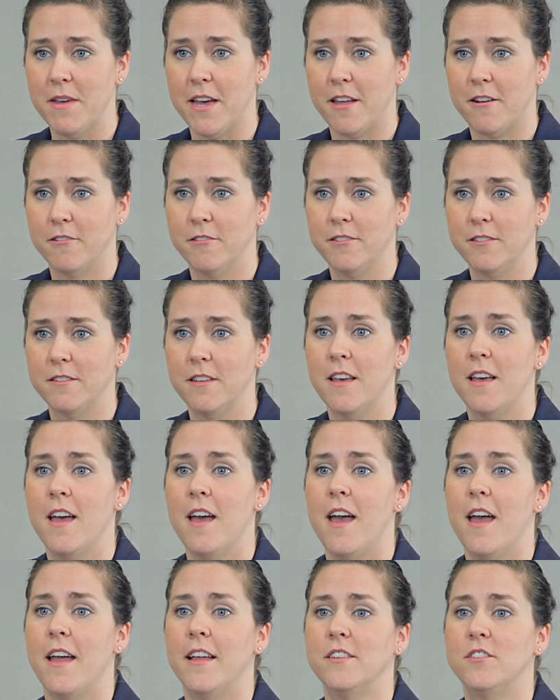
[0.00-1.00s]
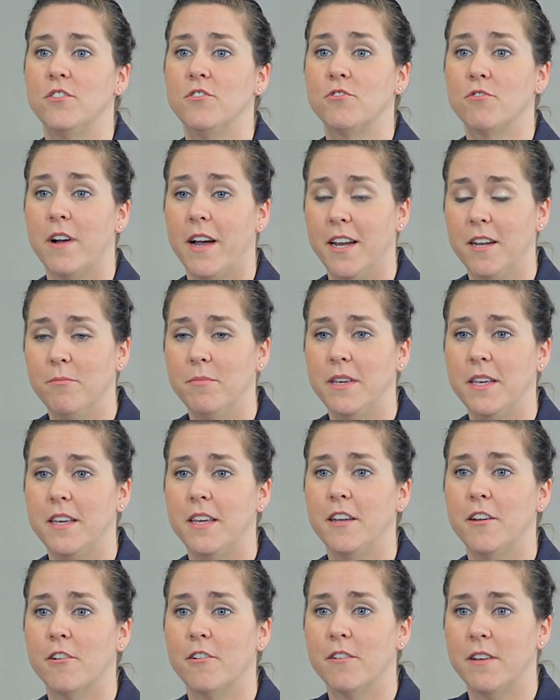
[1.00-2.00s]
matters and to try to be
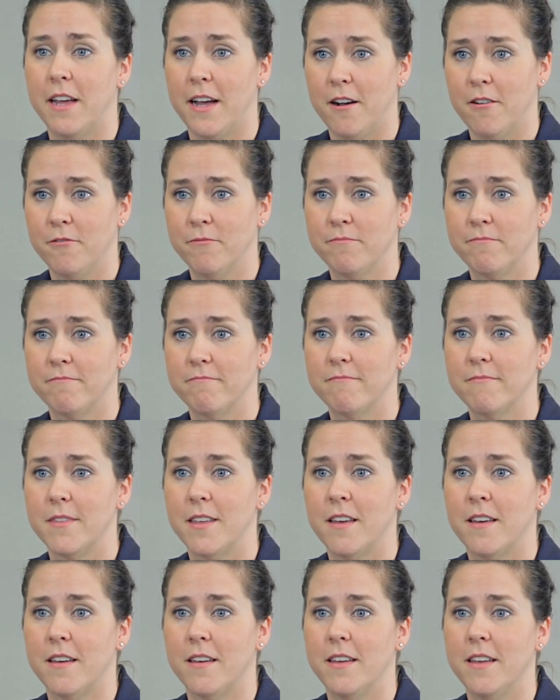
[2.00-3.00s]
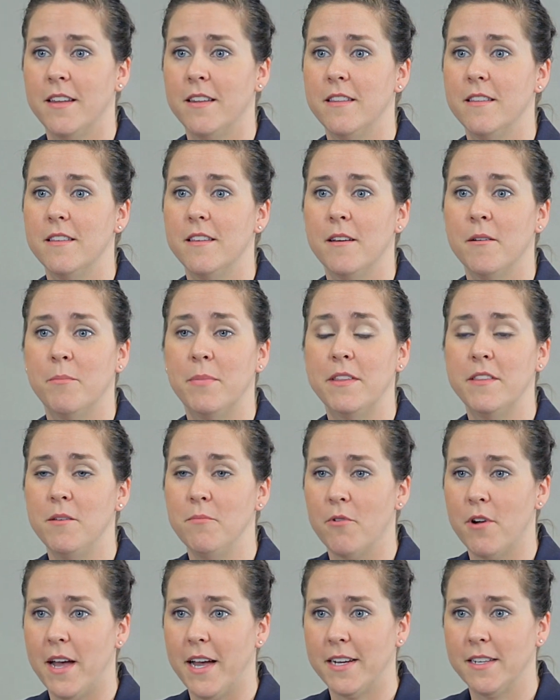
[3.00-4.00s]
here now uh, in a busy
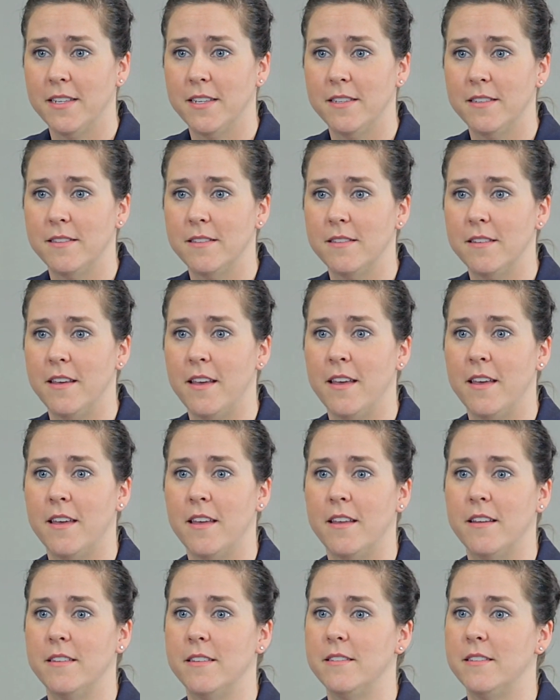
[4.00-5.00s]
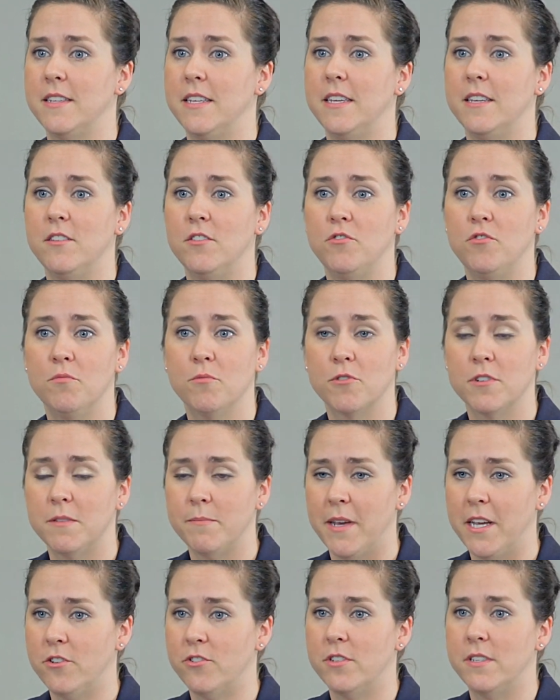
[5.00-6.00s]
practice and seeing numerous
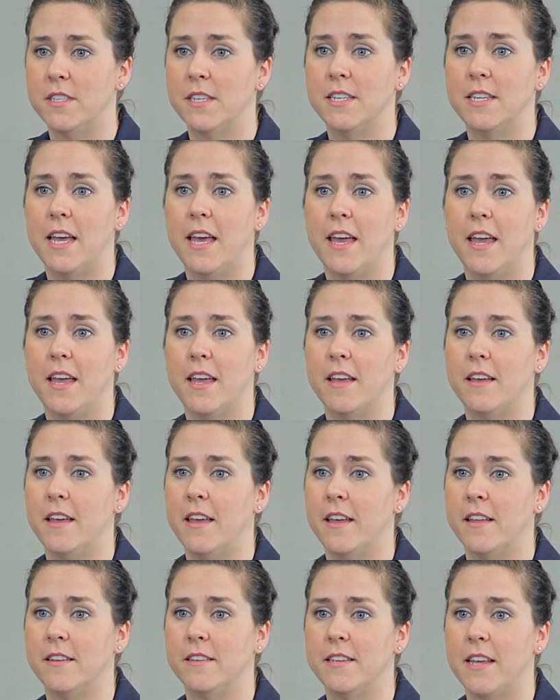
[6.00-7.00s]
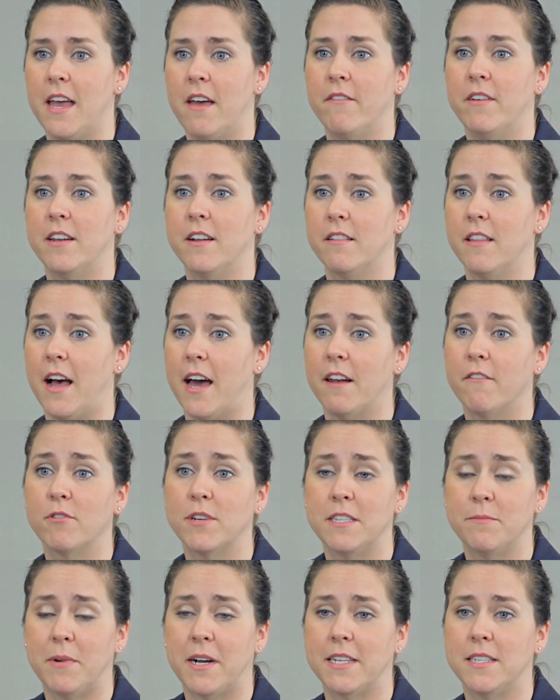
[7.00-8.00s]
patients a day and having a lot of
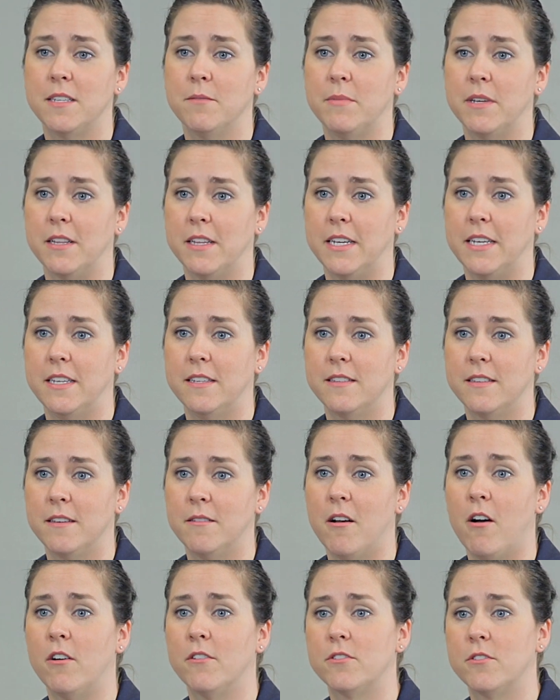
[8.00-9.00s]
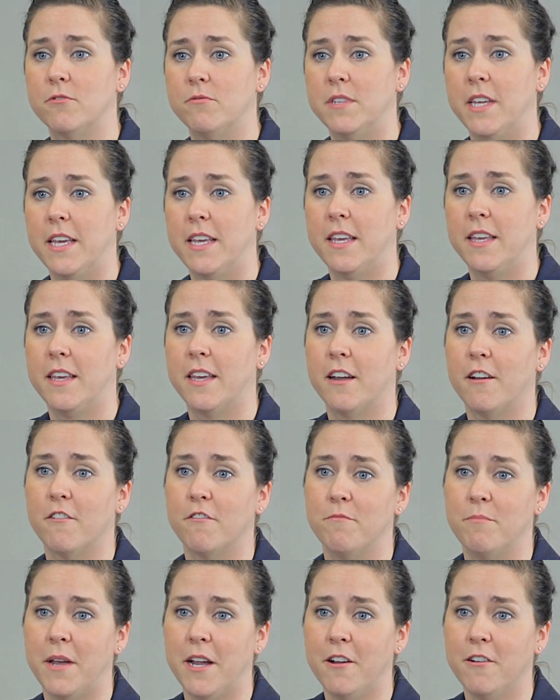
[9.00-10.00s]
responsibilities and also taking care
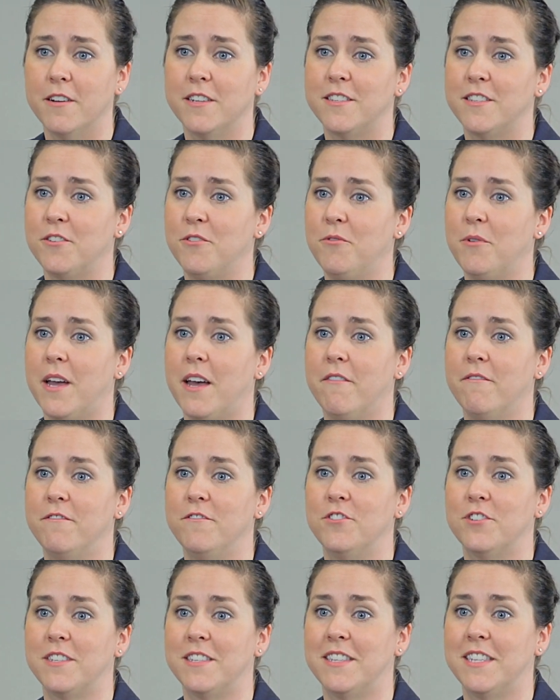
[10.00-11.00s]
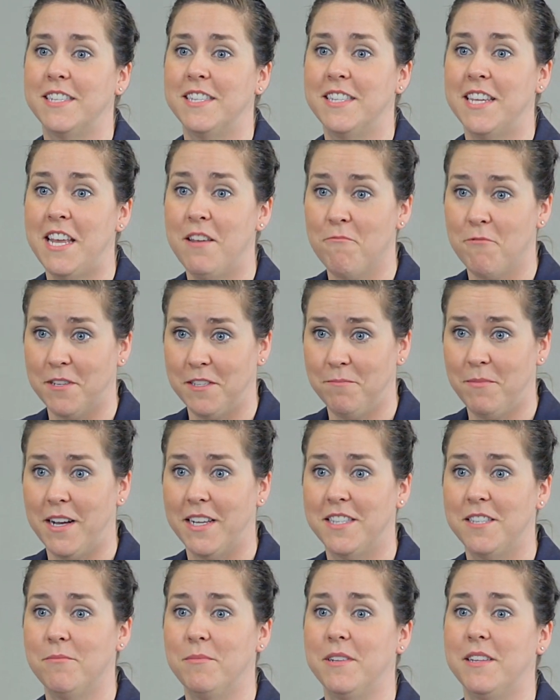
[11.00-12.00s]
of parents who have just the same
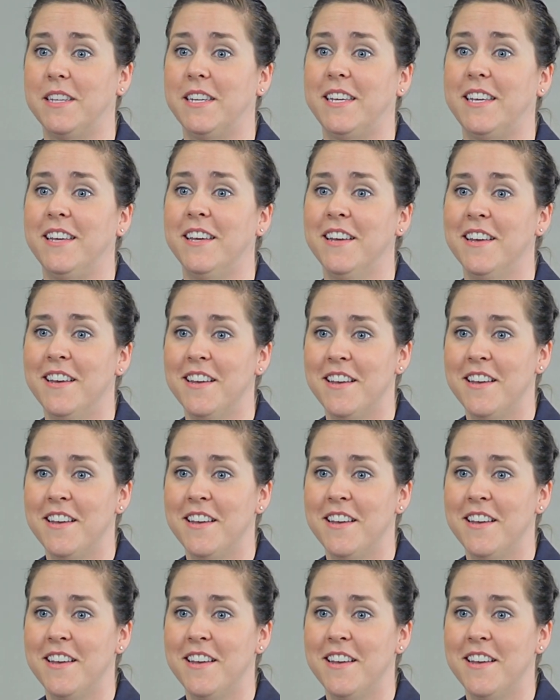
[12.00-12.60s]
responsibility